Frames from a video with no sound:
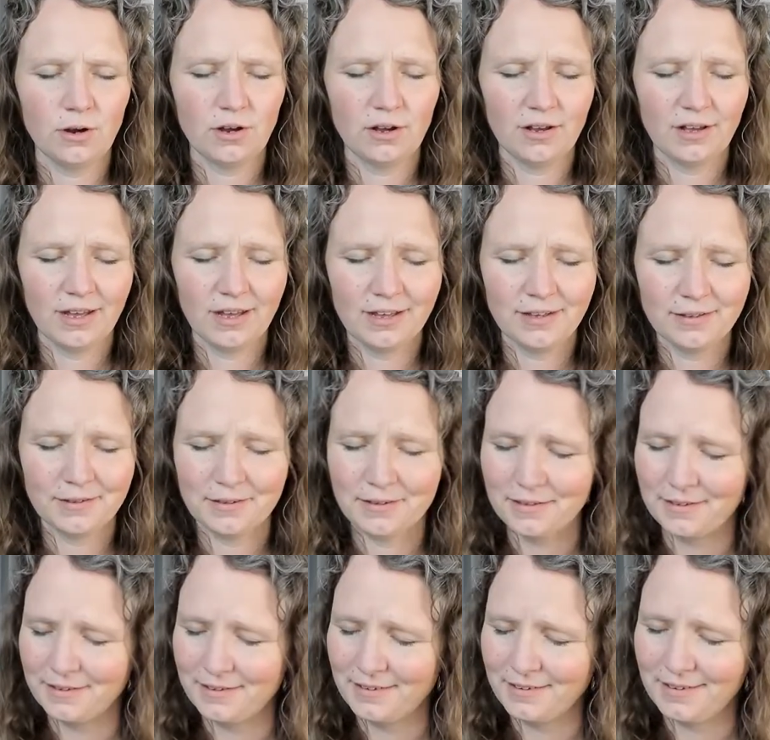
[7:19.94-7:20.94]
an
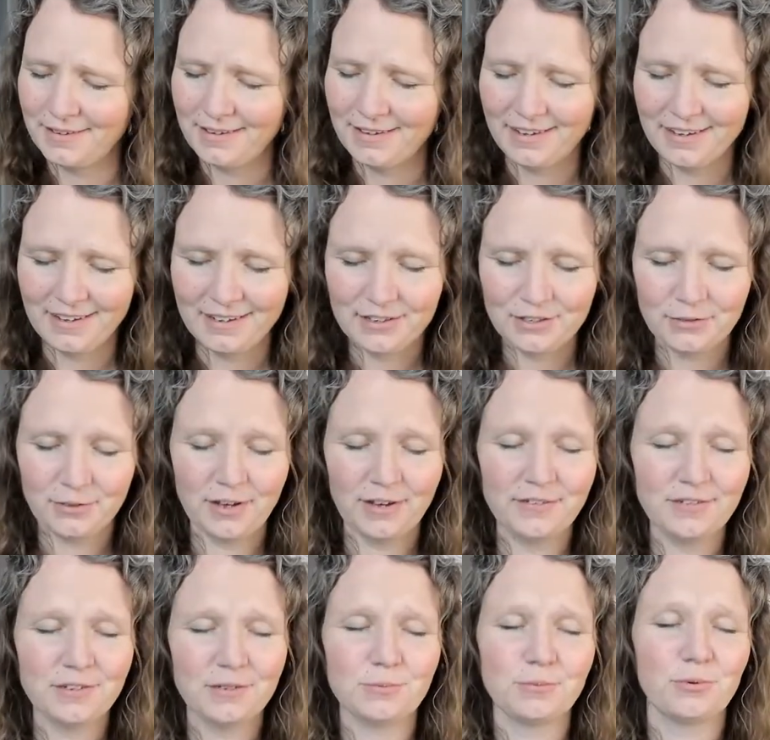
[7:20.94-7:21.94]

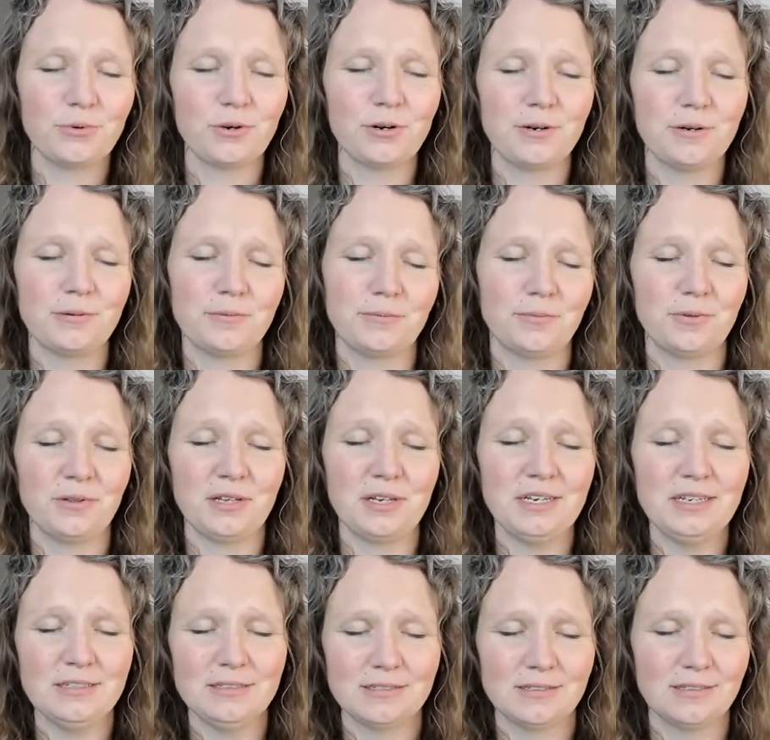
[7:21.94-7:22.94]
important
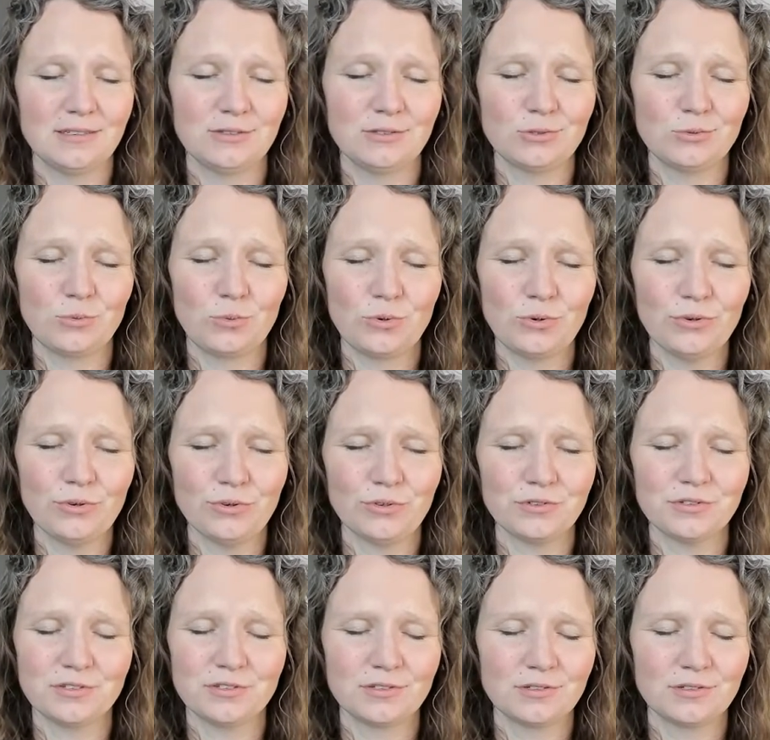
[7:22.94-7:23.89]
place in this world.